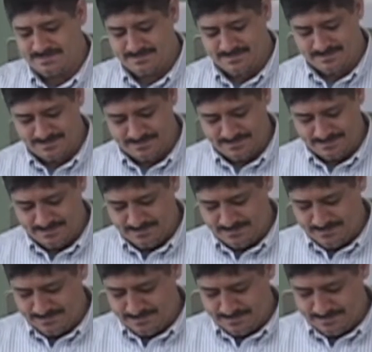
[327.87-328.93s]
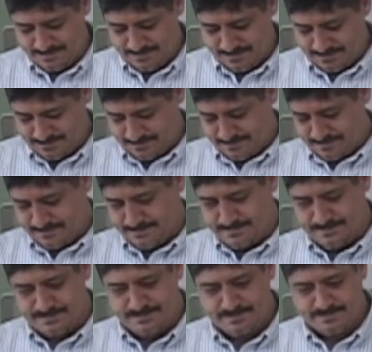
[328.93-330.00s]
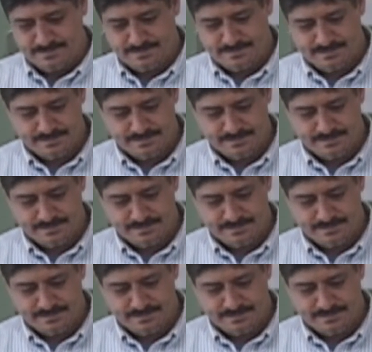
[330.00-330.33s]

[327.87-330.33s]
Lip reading: Nobody speaks.